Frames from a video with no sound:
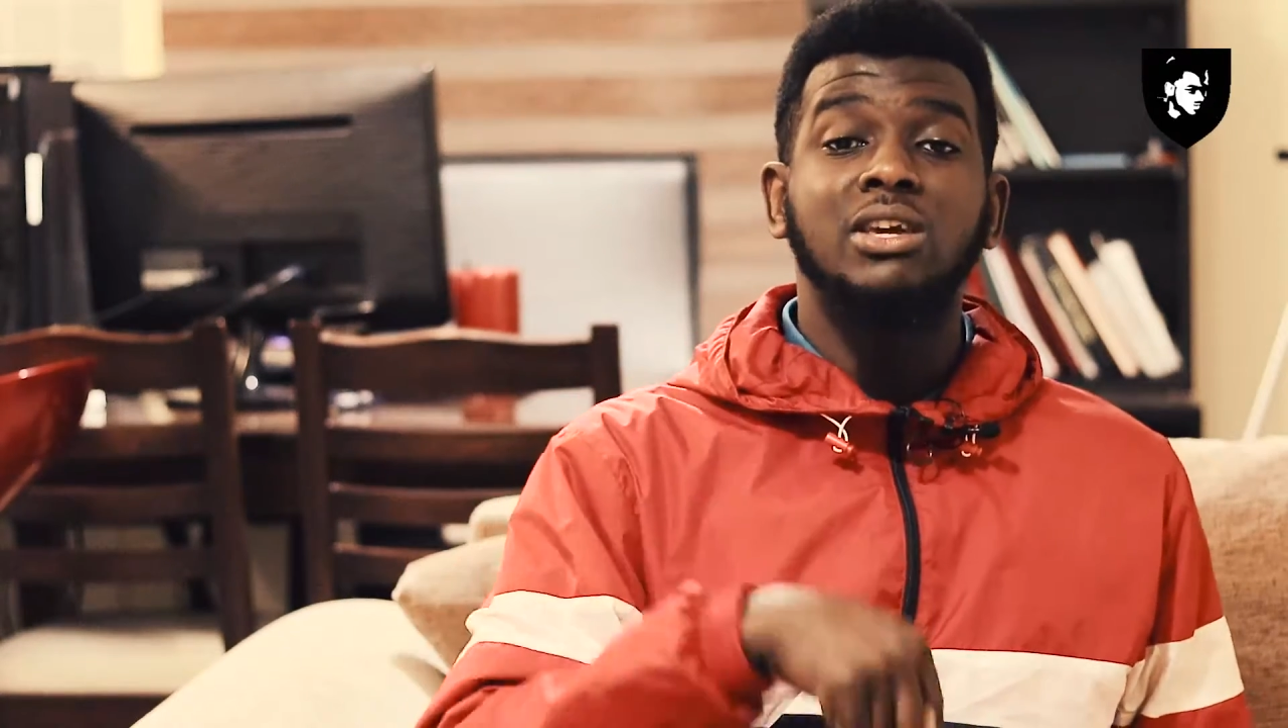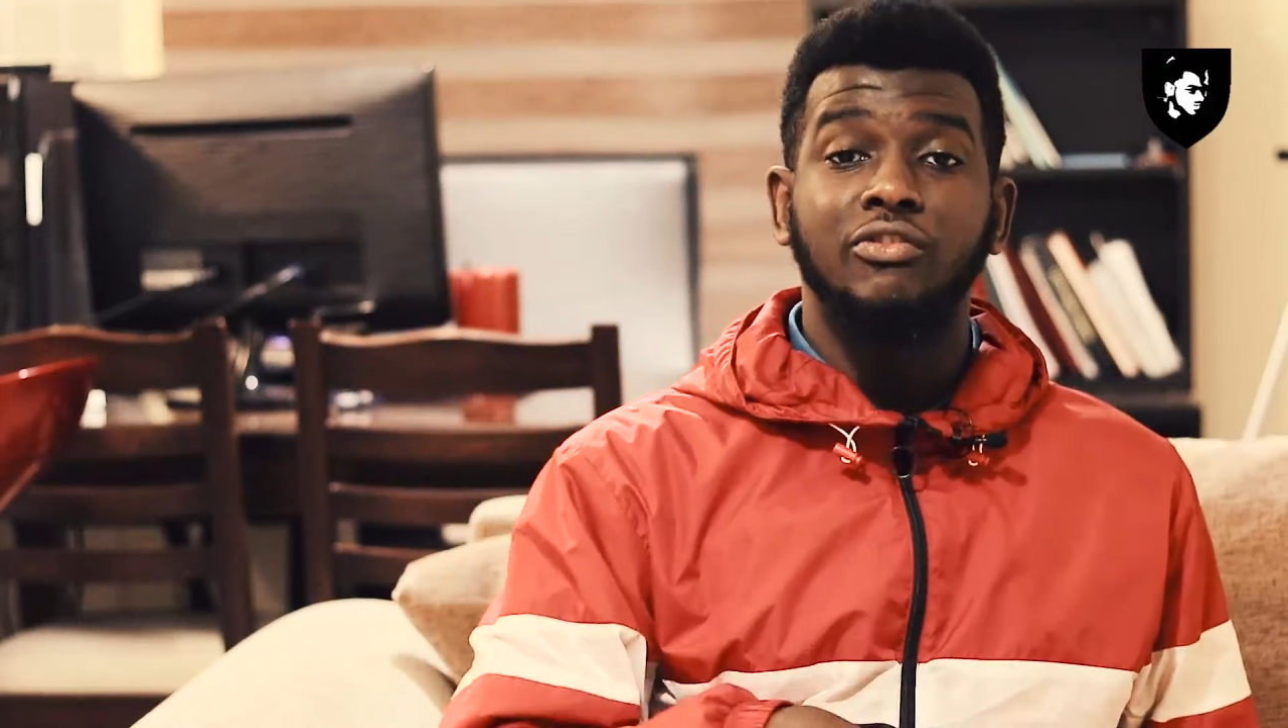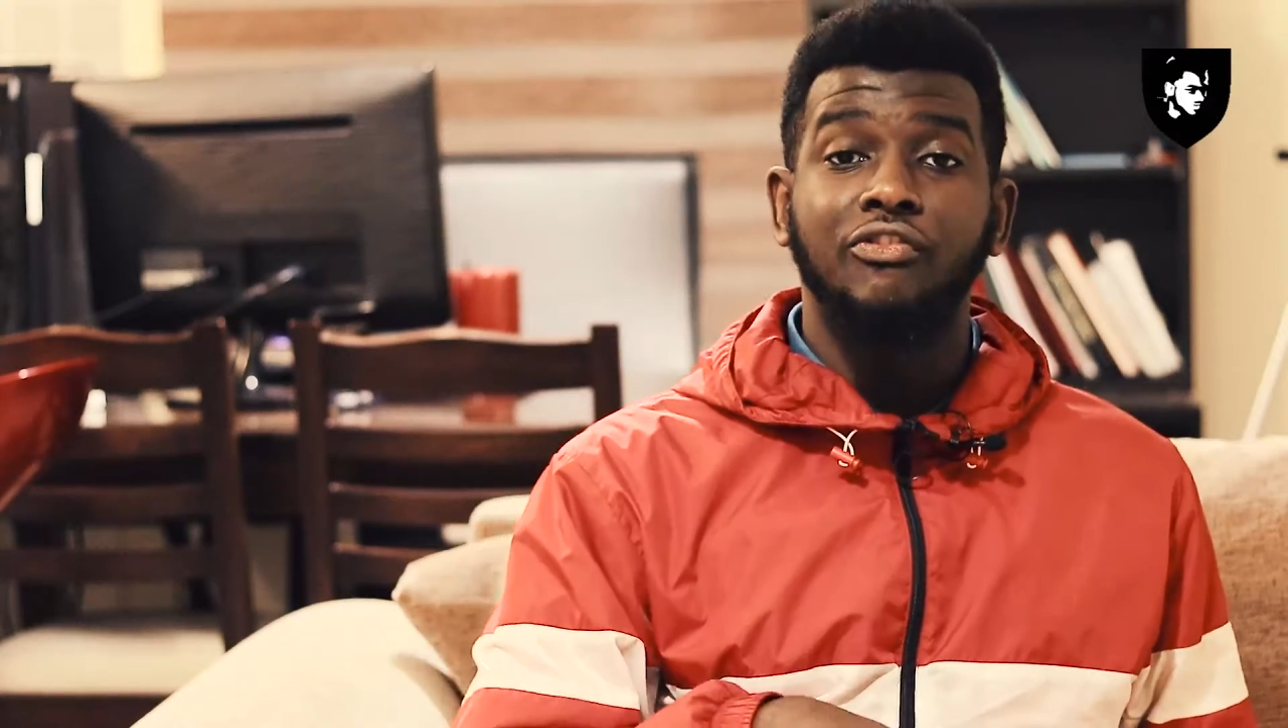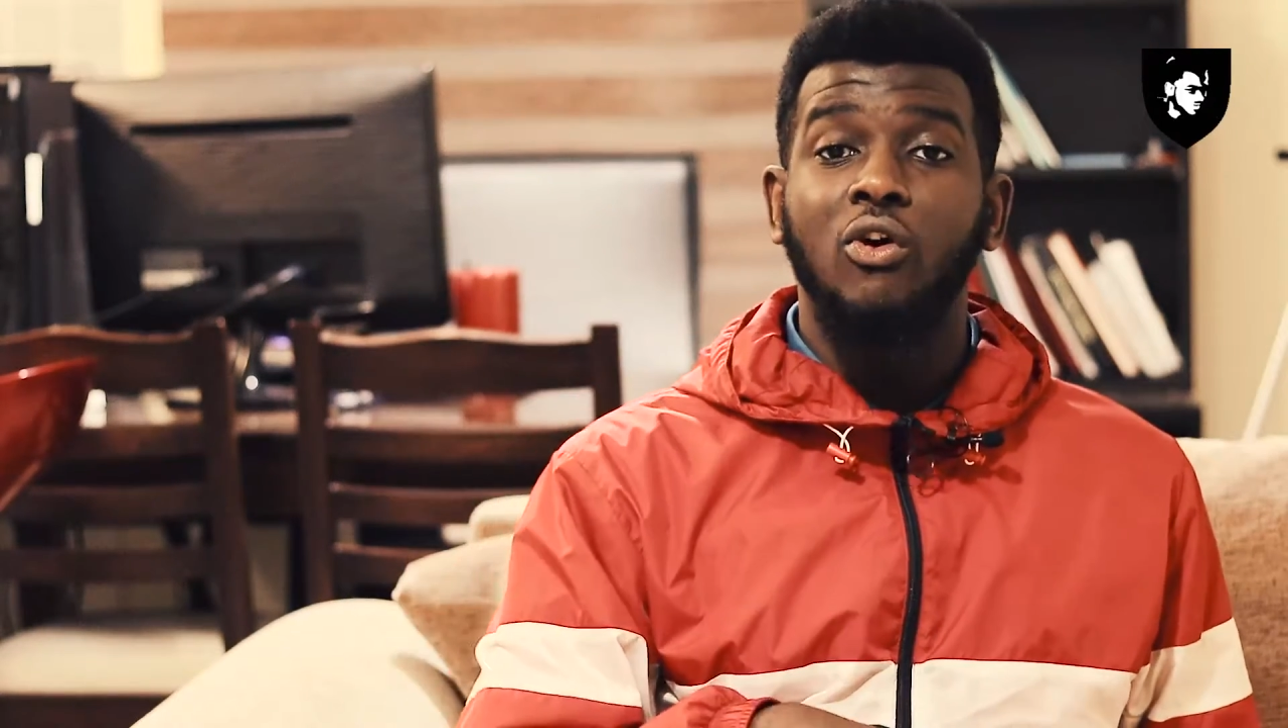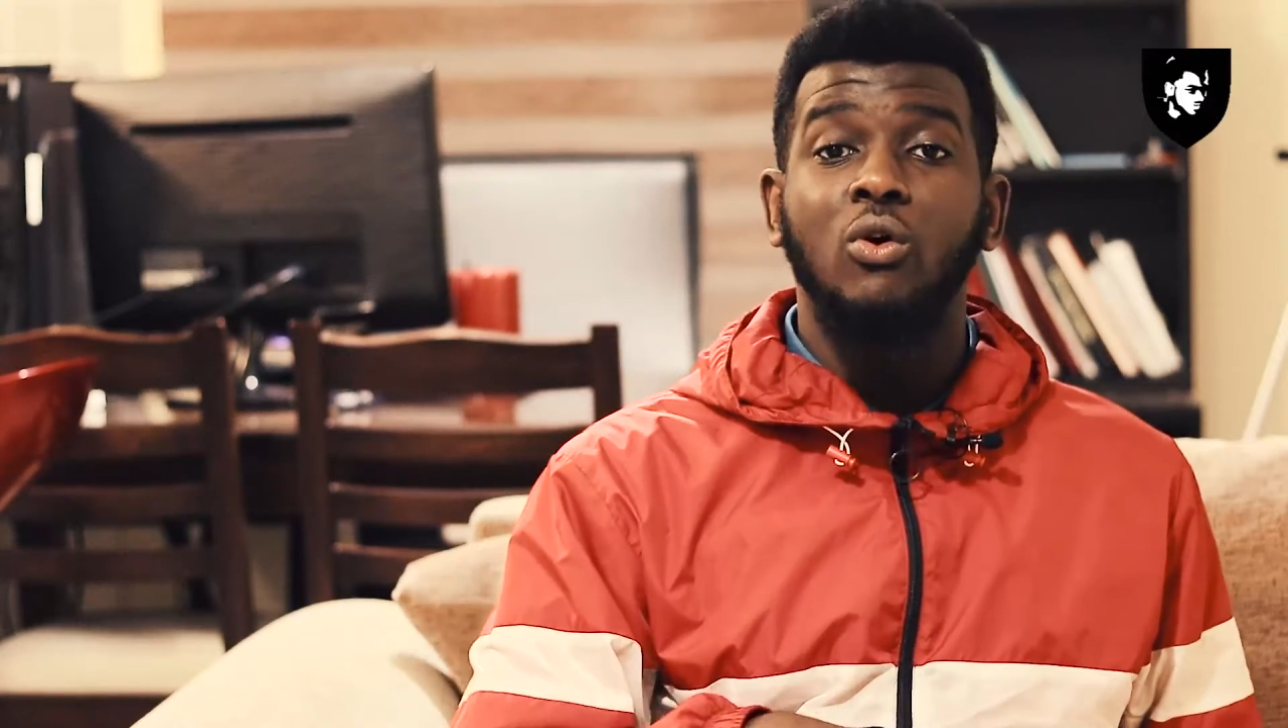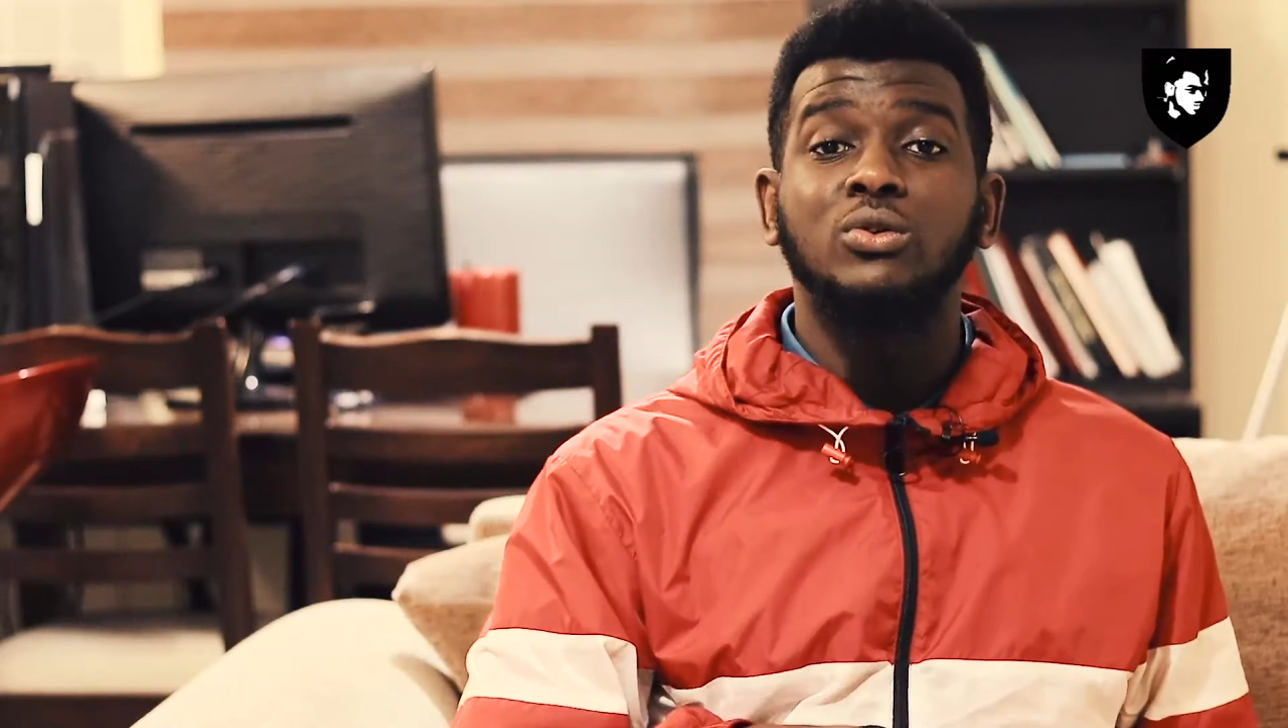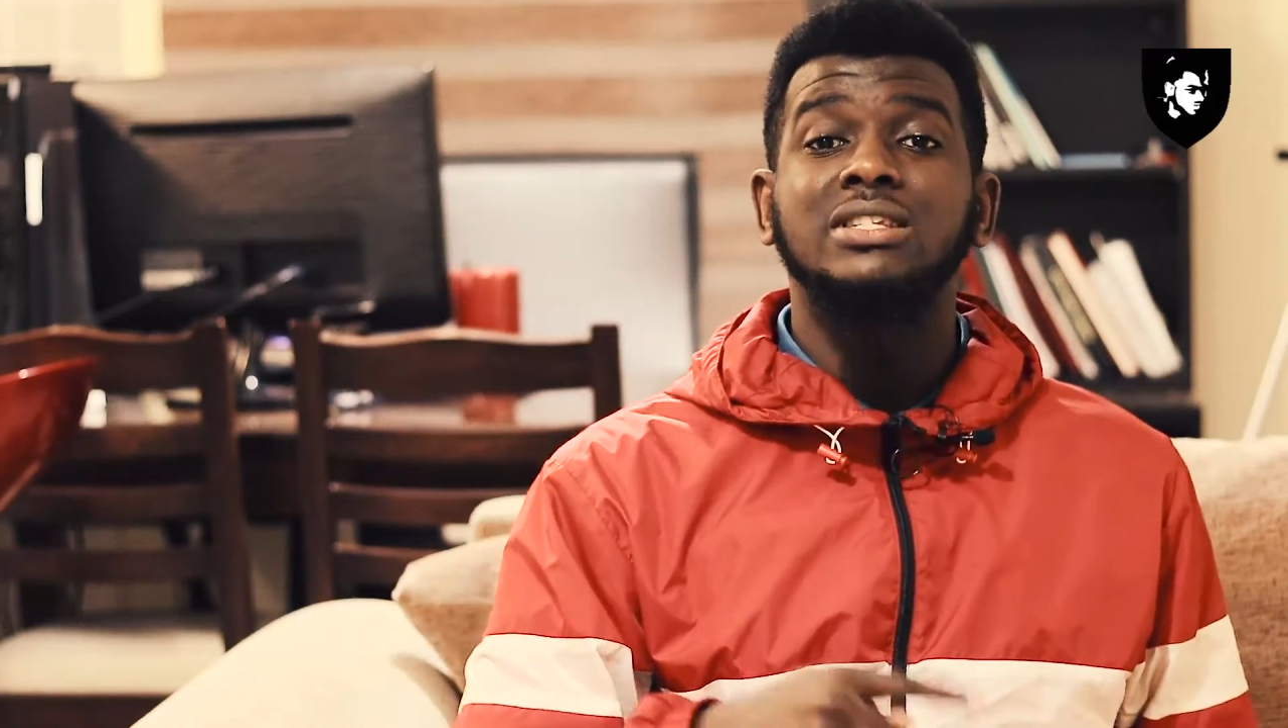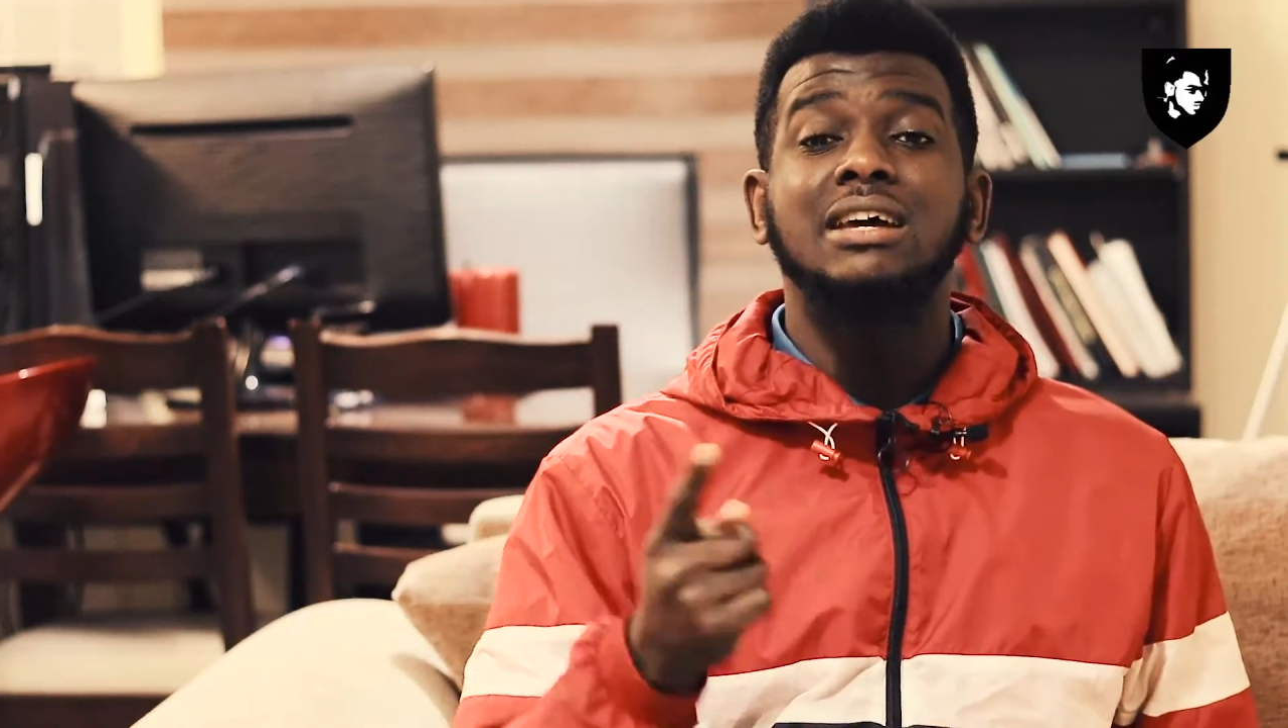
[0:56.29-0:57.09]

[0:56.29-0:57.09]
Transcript: he falls,